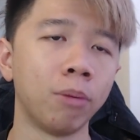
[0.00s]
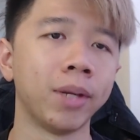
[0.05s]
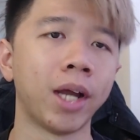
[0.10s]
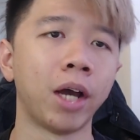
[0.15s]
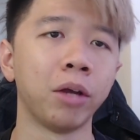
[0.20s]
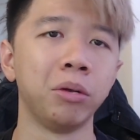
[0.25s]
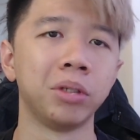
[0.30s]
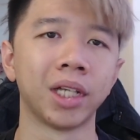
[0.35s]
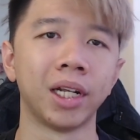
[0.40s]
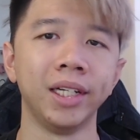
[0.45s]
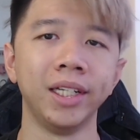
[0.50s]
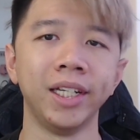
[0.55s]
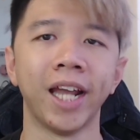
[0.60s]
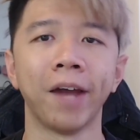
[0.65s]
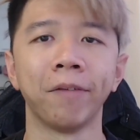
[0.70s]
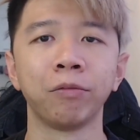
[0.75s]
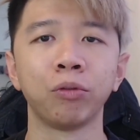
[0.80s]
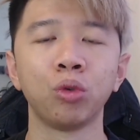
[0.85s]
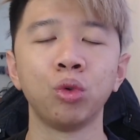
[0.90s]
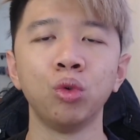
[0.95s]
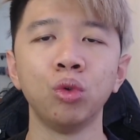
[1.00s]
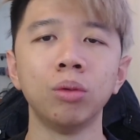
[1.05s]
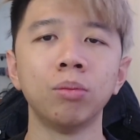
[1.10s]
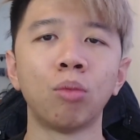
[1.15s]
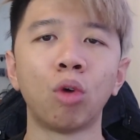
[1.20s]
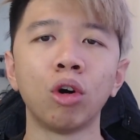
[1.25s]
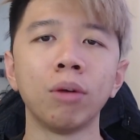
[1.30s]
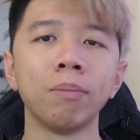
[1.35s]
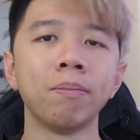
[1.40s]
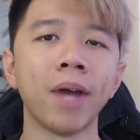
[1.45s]
now you suddenly have 2
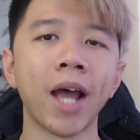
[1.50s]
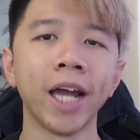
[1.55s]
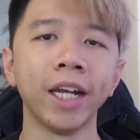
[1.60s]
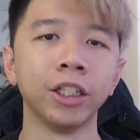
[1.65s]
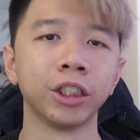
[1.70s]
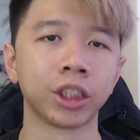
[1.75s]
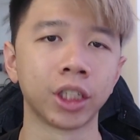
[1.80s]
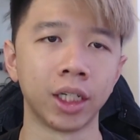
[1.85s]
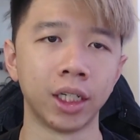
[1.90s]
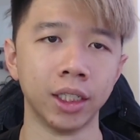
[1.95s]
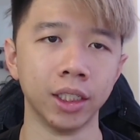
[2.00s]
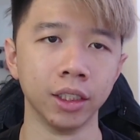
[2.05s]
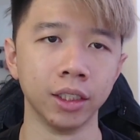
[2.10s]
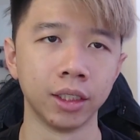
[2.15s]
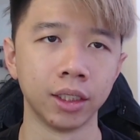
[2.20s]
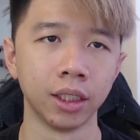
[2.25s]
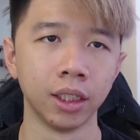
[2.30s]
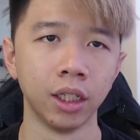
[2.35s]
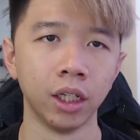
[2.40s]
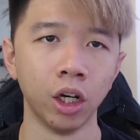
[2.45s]
more banished cards,